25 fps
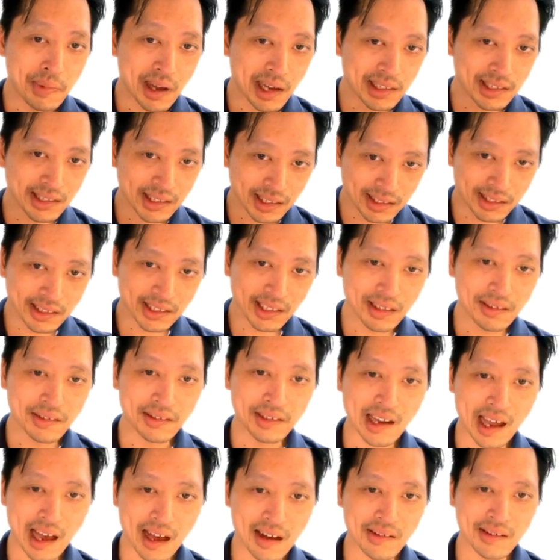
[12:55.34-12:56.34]
basic skill
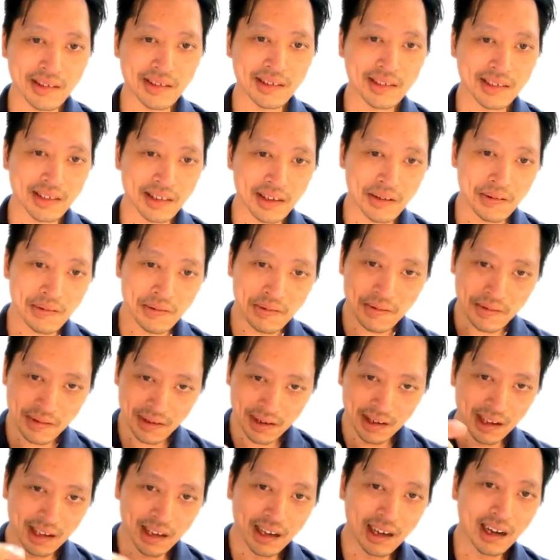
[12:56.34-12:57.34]
down. So,
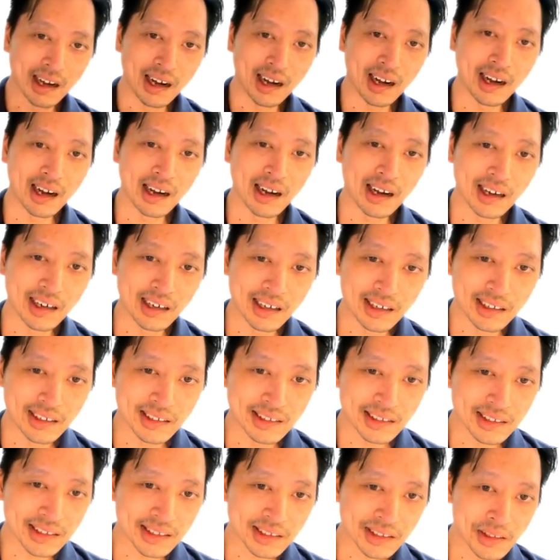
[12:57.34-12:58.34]

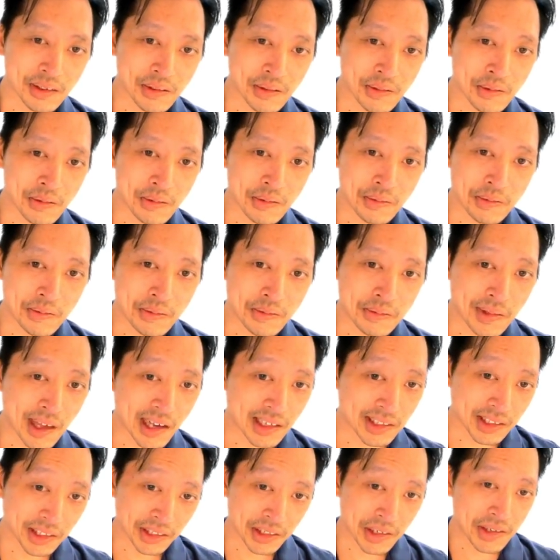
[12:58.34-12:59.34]
uh, so
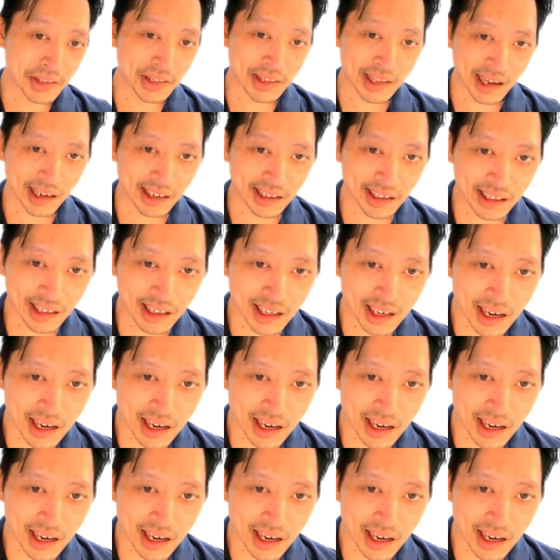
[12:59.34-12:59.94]
that's a good thing.